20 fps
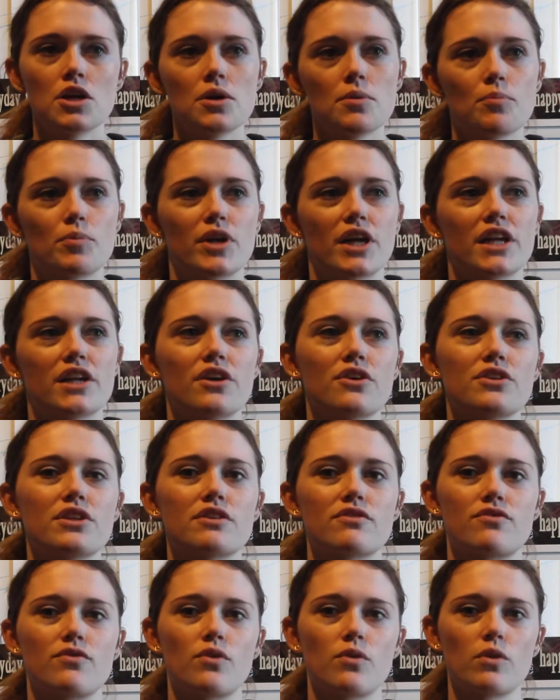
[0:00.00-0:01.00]
but I know
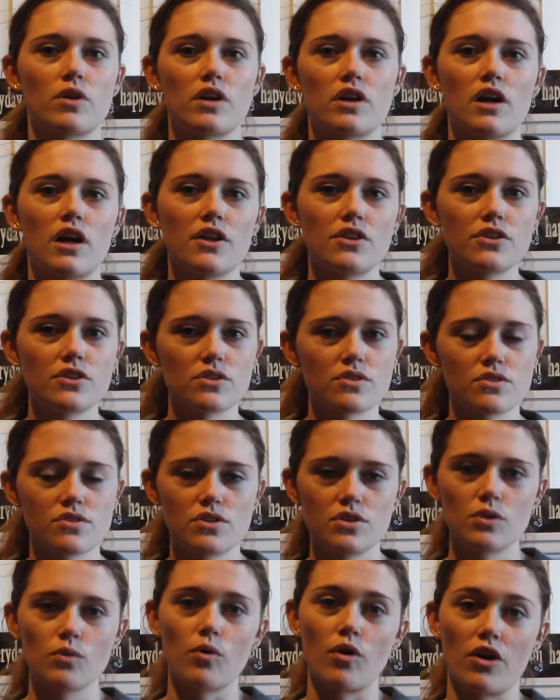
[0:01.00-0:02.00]
that for others
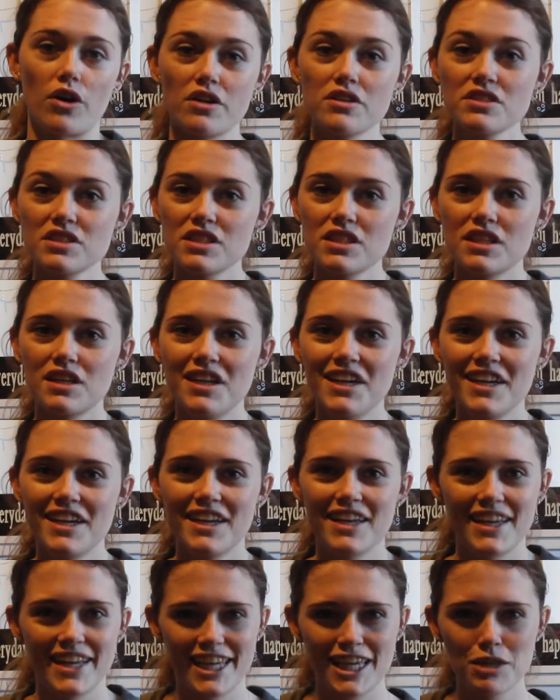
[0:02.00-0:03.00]
who aren't,
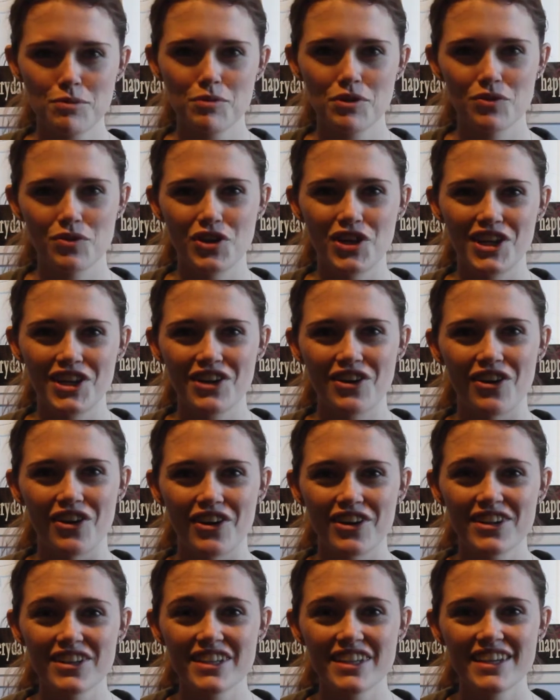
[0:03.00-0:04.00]
it can be really
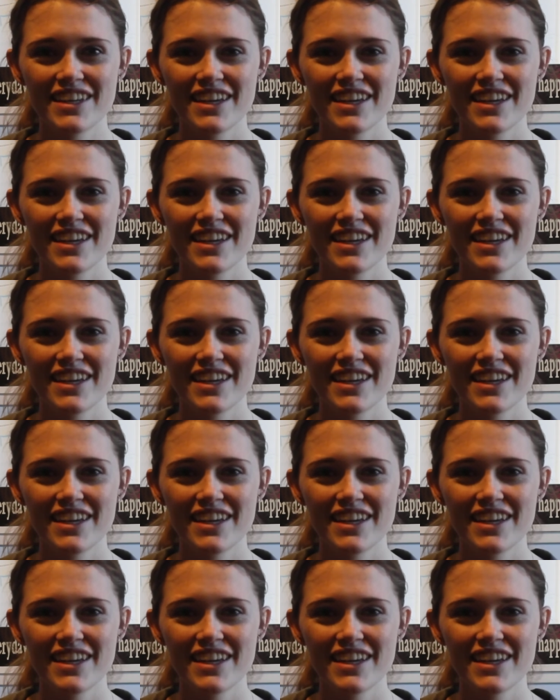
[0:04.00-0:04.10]
hard.